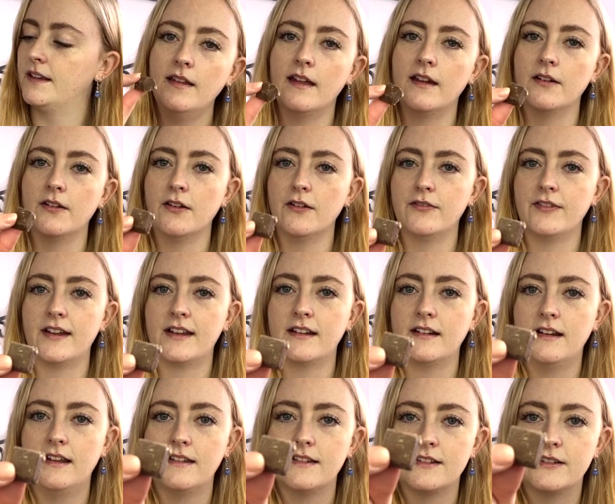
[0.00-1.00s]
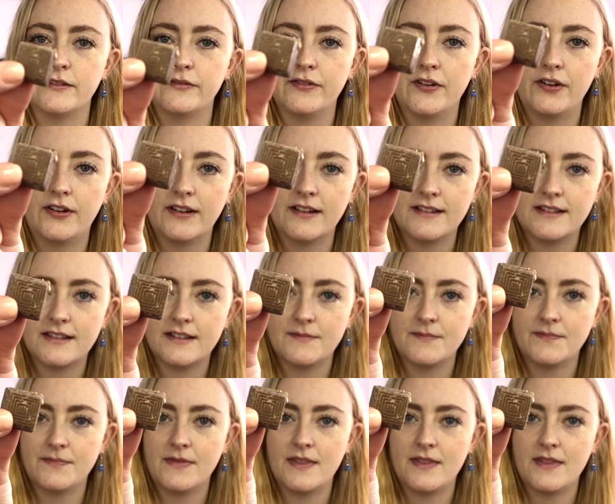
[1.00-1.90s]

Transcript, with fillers: I don't know if I can get this to focus.